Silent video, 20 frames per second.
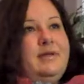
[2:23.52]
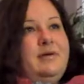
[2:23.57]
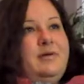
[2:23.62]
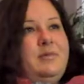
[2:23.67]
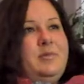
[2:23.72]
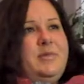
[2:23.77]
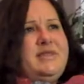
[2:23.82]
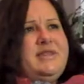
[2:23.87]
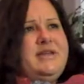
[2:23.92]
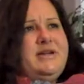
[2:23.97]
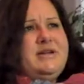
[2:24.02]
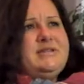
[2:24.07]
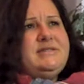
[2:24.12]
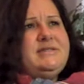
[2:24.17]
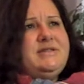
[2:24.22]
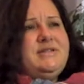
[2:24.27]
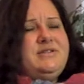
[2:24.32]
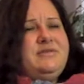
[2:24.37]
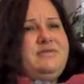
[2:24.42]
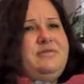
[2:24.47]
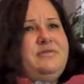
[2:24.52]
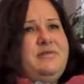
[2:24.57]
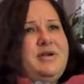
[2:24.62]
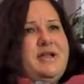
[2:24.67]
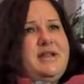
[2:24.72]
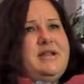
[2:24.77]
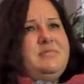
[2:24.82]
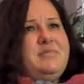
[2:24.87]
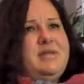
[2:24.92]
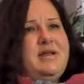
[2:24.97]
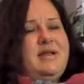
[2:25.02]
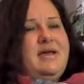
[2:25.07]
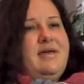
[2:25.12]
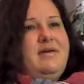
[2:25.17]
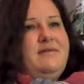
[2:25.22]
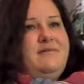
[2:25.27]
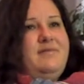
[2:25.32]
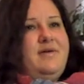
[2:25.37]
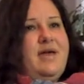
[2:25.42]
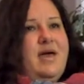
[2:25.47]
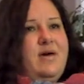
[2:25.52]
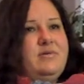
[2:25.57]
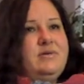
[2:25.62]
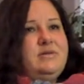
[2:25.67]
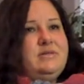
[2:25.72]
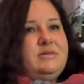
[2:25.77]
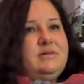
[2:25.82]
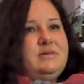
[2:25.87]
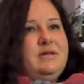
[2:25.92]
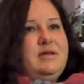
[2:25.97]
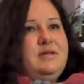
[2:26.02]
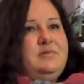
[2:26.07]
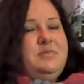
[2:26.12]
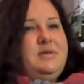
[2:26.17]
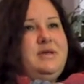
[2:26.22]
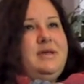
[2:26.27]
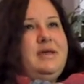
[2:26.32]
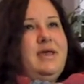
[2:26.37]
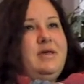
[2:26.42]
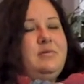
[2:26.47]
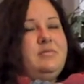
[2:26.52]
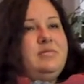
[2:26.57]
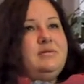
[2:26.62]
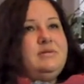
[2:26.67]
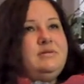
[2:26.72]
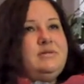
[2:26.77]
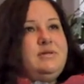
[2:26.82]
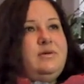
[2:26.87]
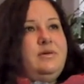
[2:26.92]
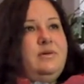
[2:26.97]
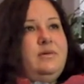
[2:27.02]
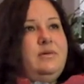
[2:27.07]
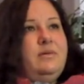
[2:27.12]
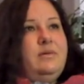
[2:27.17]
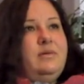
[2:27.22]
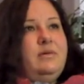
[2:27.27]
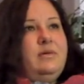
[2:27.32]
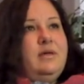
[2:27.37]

But there is such a freedom that I have found in being able to